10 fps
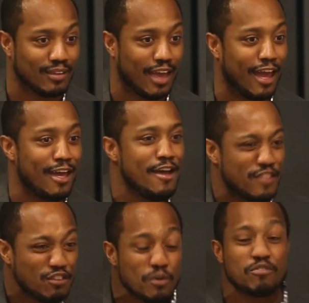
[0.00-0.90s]
Okay?
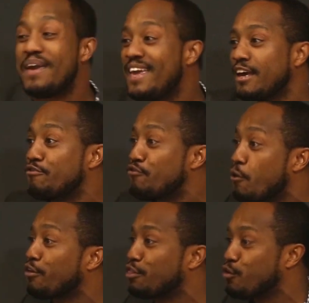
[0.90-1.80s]
This was me in
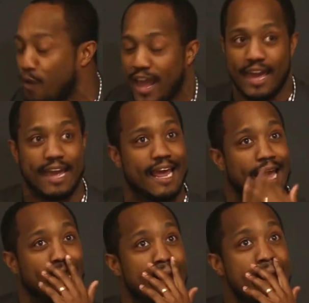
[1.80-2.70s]
4th grade.
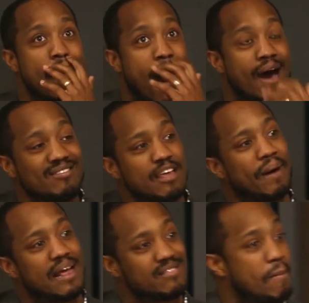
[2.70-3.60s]
And honestly,
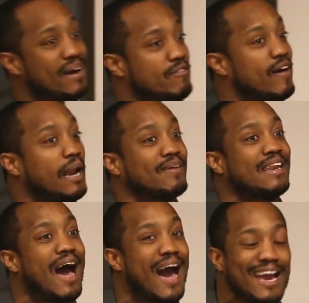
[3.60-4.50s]
by the time I developed
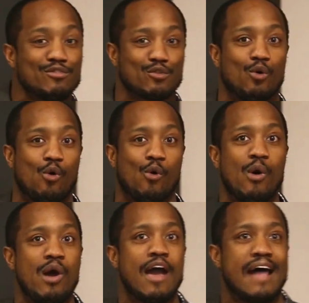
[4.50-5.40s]
into high school,
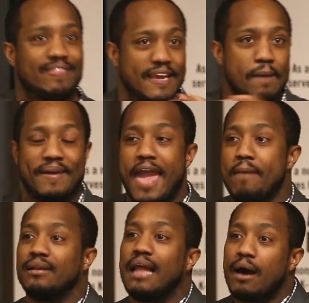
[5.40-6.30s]
I think it
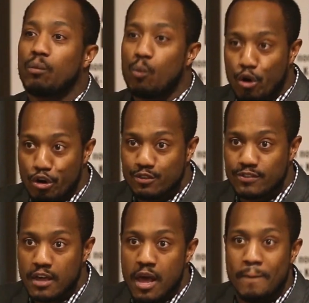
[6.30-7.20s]
became a lot
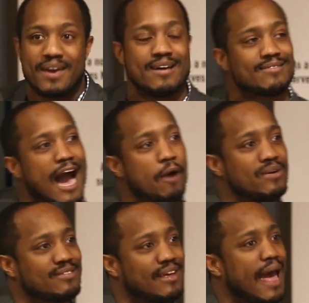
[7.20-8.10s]
worse because I
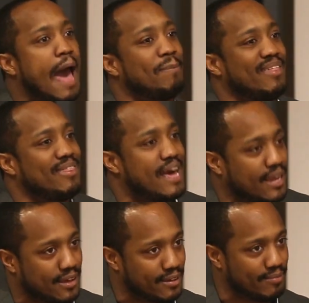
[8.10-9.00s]
was
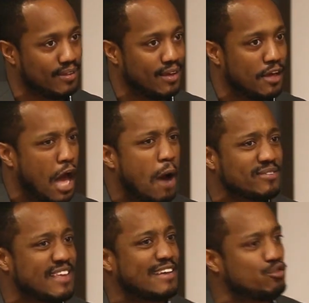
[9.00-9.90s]
apathetic. I
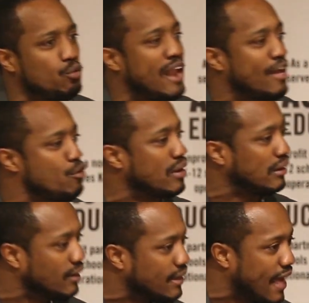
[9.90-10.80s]
was that student that you could
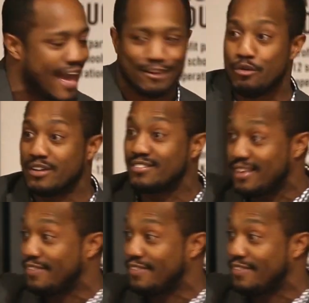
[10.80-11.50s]
look at and you could see